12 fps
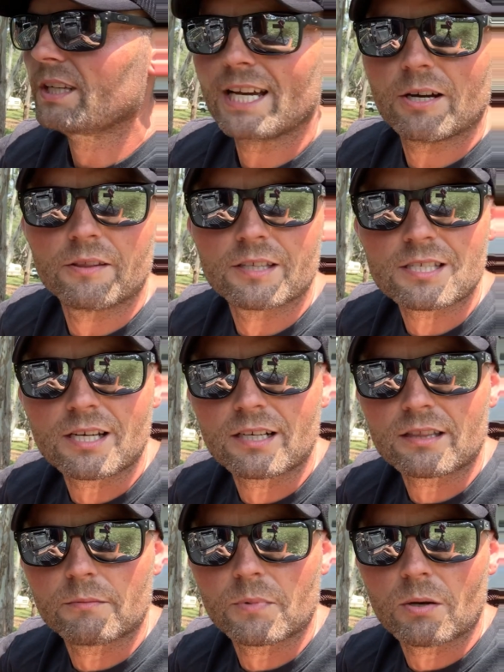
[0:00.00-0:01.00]
out in the sun at
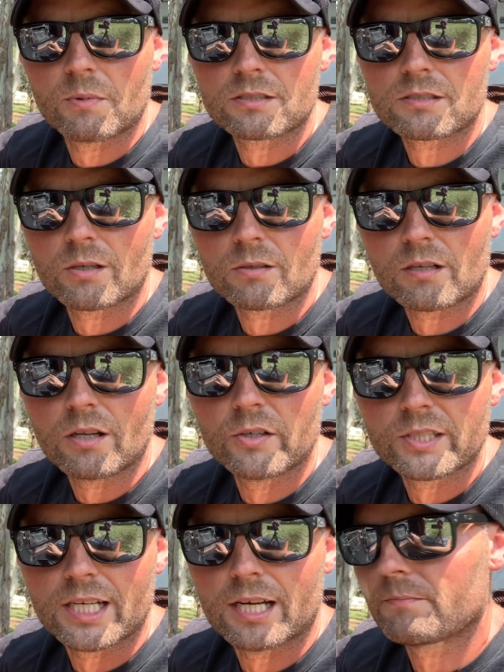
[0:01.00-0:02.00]
the moment. So I'll close
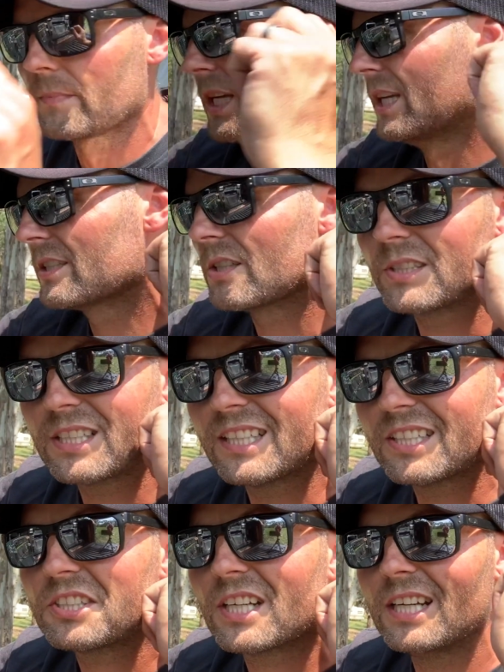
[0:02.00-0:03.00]
it up so it's in the
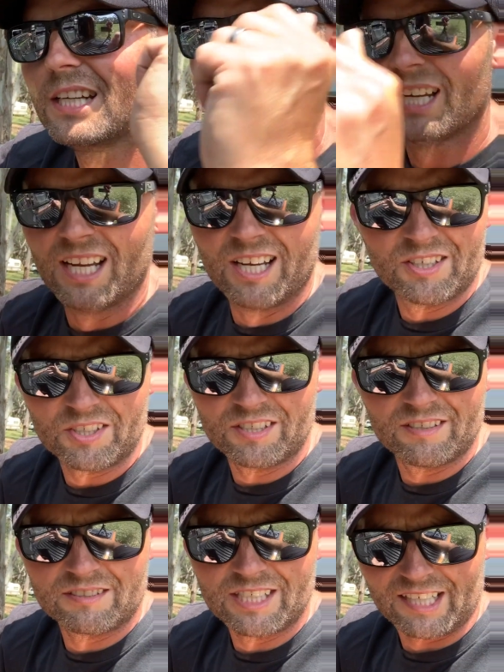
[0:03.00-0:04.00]
shade, because
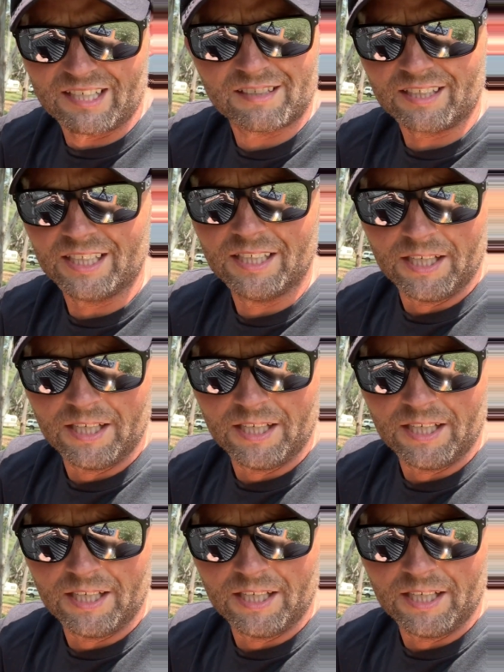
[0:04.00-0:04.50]
technically